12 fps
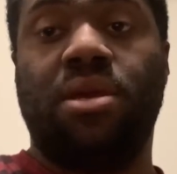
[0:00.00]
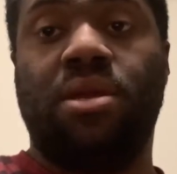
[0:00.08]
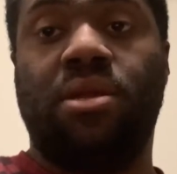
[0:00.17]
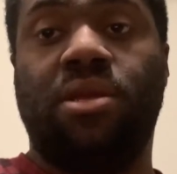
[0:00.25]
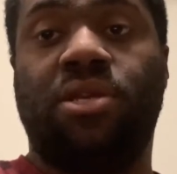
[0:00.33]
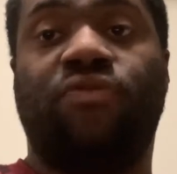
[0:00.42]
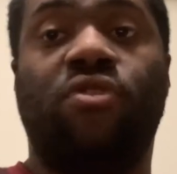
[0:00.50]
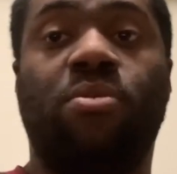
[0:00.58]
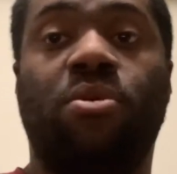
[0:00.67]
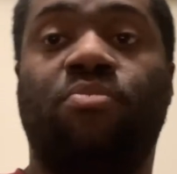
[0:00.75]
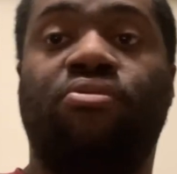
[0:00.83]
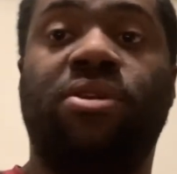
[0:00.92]
his
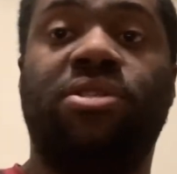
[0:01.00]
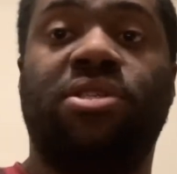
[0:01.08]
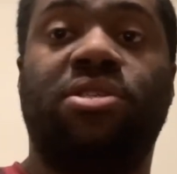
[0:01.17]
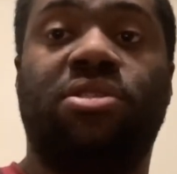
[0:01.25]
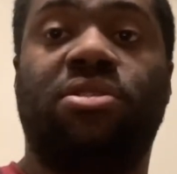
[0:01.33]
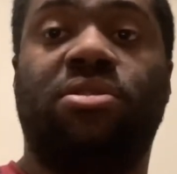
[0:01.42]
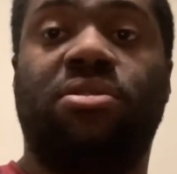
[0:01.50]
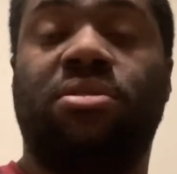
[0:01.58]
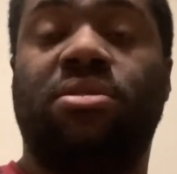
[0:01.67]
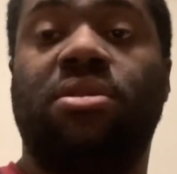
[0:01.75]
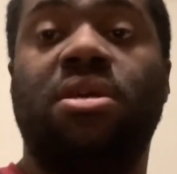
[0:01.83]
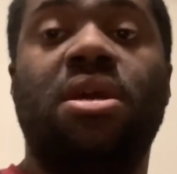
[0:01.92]
former apprentice
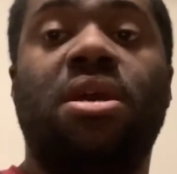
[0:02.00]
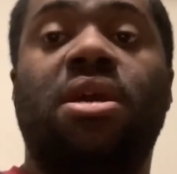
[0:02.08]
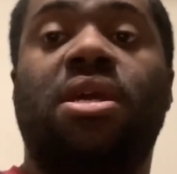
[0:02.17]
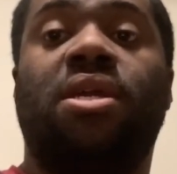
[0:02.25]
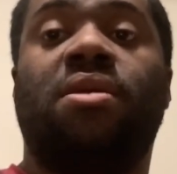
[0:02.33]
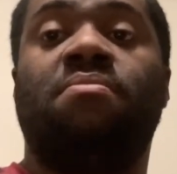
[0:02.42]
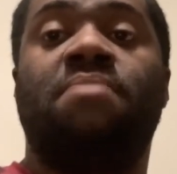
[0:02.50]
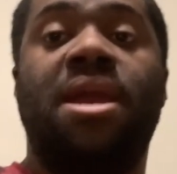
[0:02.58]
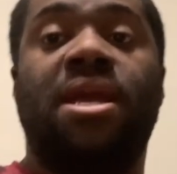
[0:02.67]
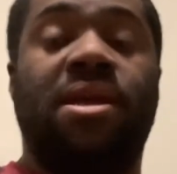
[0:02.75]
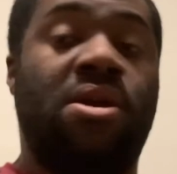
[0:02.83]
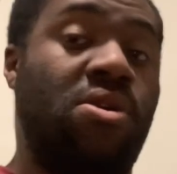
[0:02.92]

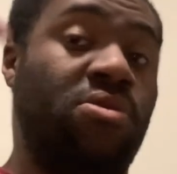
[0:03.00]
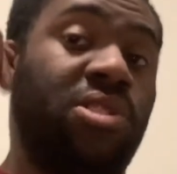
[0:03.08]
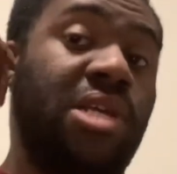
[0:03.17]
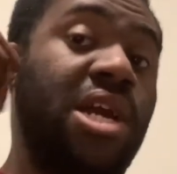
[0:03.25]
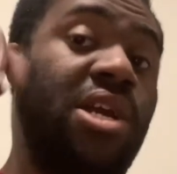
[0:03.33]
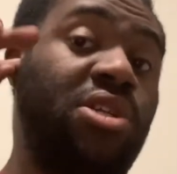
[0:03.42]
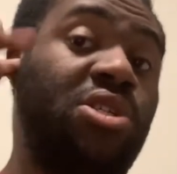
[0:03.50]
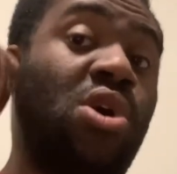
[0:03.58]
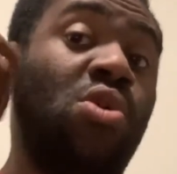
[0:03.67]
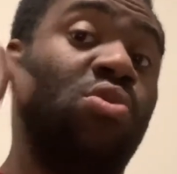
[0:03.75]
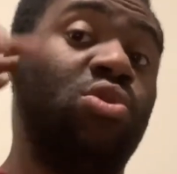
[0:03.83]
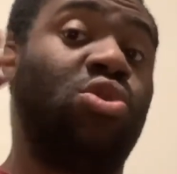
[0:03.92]
make uh, started his
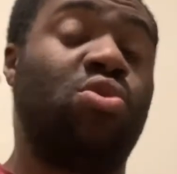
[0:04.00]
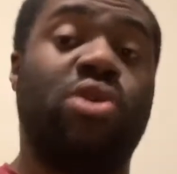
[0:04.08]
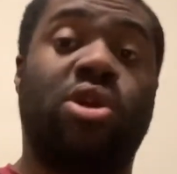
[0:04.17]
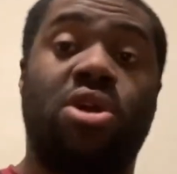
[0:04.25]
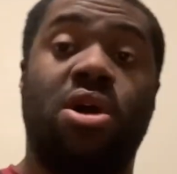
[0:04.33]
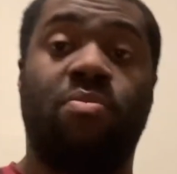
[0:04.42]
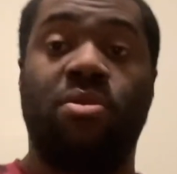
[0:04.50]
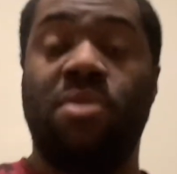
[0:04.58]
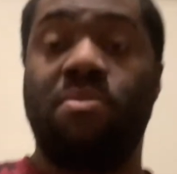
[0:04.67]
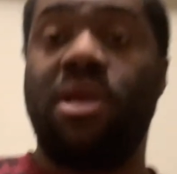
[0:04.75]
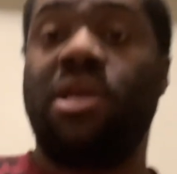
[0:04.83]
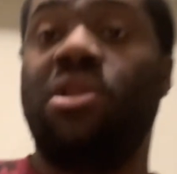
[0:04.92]
own toy company,
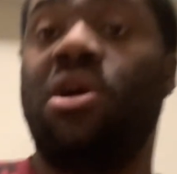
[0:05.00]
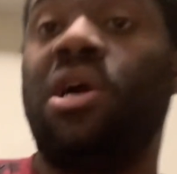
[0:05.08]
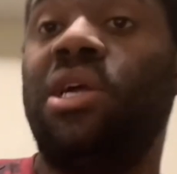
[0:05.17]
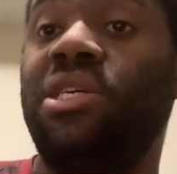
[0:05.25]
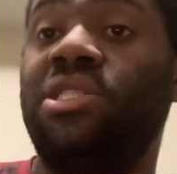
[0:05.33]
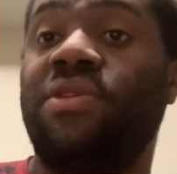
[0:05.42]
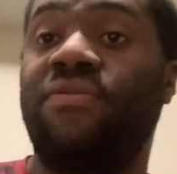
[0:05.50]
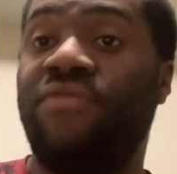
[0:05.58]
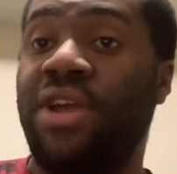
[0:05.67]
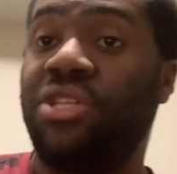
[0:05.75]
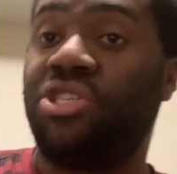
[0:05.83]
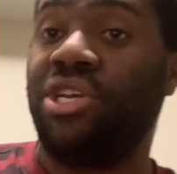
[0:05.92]
making all these
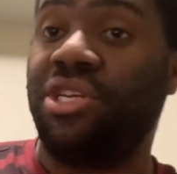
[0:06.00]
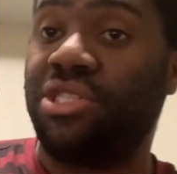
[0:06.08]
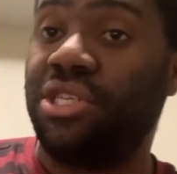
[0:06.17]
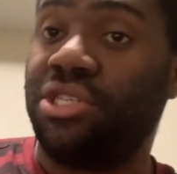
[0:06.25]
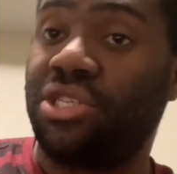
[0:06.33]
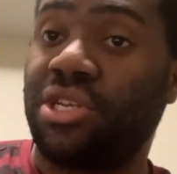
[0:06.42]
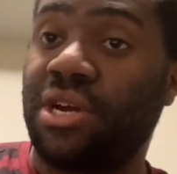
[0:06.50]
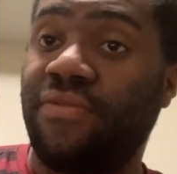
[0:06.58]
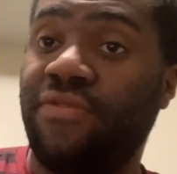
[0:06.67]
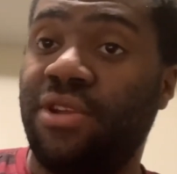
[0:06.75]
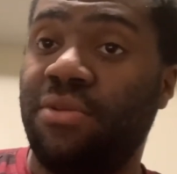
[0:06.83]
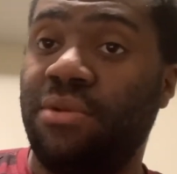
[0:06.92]
inventions and
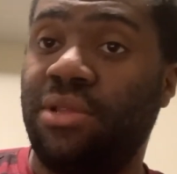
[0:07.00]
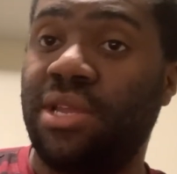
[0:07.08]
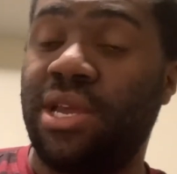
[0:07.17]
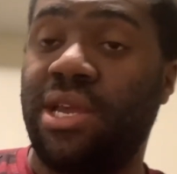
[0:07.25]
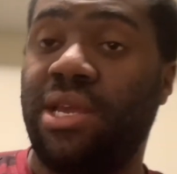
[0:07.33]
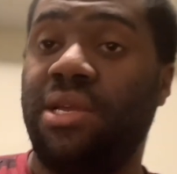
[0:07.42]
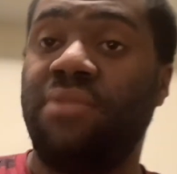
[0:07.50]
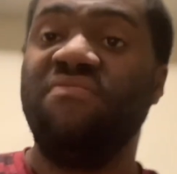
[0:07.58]
stuff and everything.